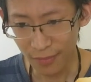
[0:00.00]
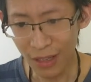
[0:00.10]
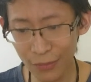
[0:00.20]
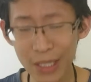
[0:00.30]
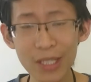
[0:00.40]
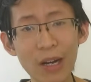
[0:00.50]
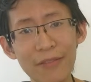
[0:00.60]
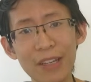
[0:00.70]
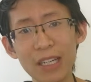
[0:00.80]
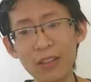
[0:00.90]
the reason why I
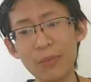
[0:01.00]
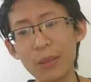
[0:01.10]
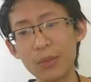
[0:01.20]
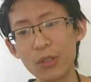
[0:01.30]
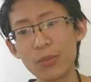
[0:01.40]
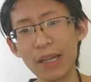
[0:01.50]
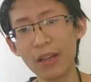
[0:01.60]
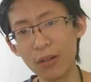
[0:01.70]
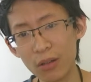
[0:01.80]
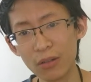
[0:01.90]
think a lot of people do make
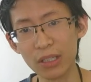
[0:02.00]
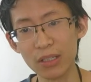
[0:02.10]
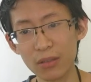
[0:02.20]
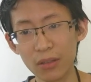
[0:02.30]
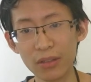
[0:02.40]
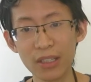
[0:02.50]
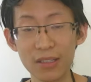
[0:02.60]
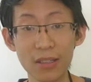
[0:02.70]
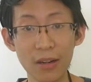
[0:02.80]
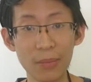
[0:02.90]
their own is not
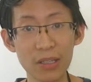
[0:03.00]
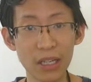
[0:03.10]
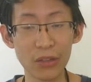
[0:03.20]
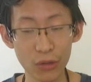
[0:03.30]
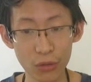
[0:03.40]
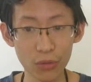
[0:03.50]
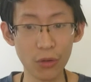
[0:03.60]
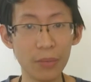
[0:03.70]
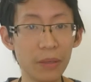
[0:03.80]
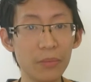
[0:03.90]
necessarily because I do
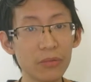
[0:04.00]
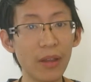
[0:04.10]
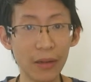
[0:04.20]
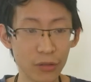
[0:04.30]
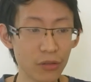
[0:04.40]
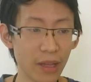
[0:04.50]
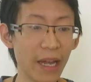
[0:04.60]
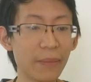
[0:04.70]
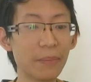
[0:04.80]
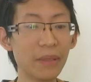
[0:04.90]
know people that do
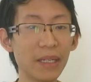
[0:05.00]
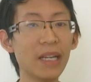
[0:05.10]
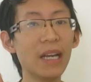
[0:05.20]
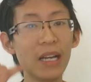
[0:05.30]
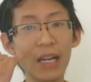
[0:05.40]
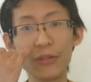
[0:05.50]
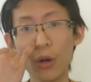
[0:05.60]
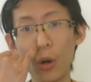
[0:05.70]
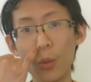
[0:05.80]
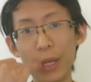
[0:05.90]
that, but
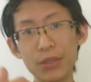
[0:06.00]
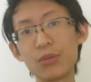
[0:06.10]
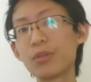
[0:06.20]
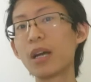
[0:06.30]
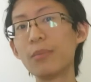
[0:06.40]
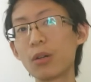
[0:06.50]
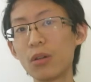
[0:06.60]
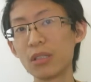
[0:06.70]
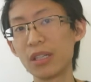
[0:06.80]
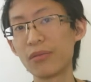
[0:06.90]
you always do come
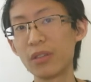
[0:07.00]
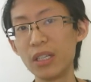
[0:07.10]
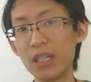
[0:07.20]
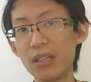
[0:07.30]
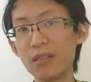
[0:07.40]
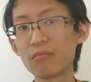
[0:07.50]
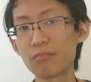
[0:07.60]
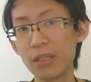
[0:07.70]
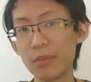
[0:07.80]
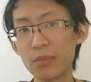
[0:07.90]
across every year
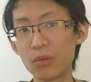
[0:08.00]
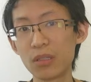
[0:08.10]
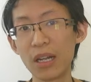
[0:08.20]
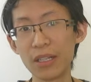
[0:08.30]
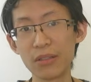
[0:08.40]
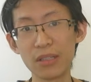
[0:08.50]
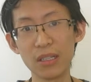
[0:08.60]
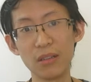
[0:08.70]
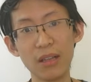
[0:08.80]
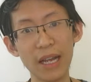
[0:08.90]
people starting to
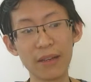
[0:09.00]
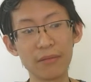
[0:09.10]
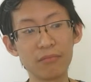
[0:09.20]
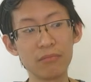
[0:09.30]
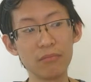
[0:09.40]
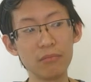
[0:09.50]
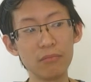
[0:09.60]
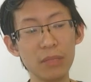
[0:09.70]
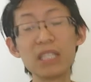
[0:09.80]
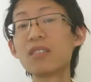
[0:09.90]
sell like
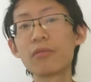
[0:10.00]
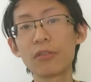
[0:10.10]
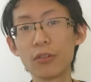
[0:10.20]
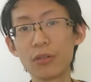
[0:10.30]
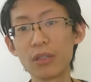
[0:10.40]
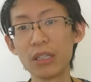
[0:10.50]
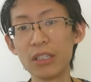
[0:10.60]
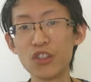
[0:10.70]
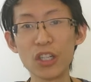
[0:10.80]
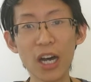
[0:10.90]
mince fruit
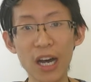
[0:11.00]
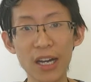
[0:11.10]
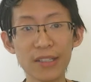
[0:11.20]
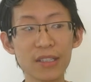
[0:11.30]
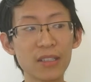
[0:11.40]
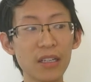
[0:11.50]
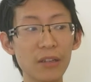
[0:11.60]
in jars,